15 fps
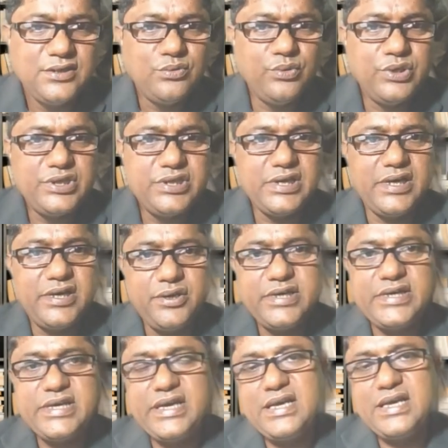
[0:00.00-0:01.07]
with your
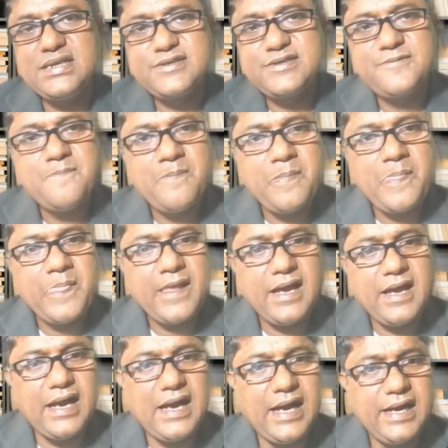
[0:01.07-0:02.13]
details,
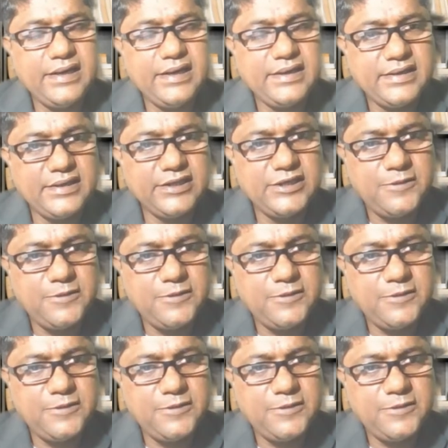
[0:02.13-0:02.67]
and